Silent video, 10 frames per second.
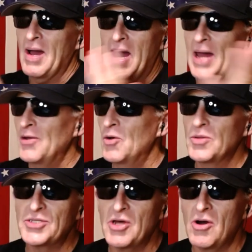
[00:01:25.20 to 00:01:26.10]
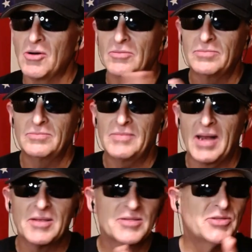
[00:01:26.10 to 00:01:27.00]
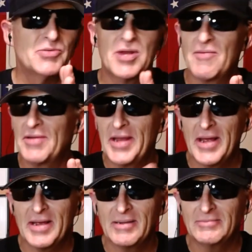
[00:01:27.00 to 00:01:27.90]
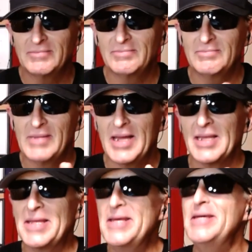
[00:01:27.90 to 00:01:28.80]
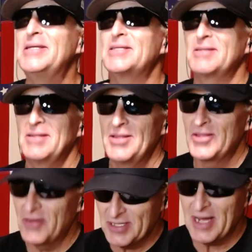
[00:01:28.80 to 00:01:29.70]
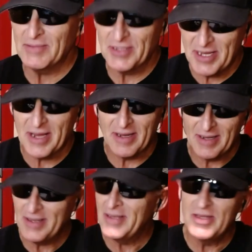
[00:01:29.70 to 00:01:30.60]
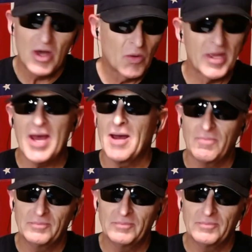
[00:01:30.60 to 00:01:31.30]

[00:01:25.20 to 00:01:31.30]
I know the song. I listen to it every day at least 30 times a day. No cap.